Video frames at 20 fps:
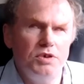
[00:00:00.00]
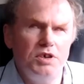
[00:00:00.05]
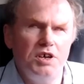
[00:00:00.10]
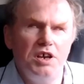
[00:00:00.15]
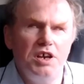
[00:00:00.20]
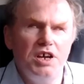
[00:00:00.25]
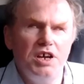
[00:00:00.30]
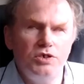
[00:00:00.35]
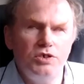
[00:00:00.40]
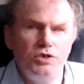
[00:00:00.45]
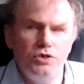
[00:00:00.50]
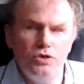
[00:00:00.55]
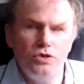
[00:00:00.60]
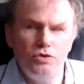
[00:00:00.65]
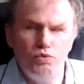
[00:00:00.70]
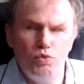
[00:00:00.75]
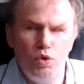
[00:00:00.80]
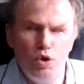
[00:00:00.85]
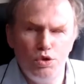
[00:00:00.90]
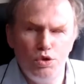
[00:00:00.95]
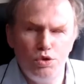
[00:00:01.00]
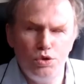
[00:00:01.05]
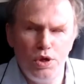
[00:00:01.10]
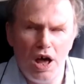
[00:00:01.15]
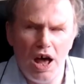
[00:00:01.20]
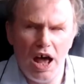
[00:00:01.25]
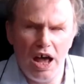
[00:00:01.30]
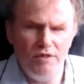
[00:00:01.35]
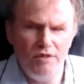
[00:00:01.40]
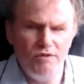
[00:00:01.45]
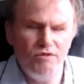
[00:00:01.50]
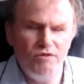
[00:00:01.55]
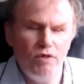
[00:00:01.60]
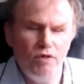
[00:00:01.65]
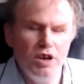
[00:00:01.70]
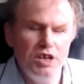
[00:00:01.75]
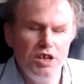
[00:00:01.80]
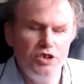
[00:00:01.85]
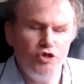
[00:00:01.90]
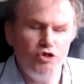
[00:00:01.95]
connect you with a
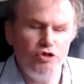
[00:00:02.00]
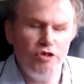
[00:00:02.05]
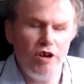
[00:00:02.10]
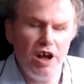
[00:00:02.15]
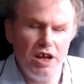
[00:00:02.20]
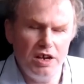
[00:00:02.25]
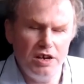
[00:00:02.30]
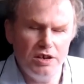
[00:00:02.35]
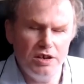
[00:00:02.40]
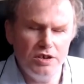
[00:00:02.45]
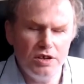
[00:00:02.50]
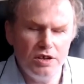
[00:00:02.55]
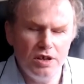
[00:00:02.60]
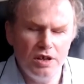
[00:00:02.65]
fully trained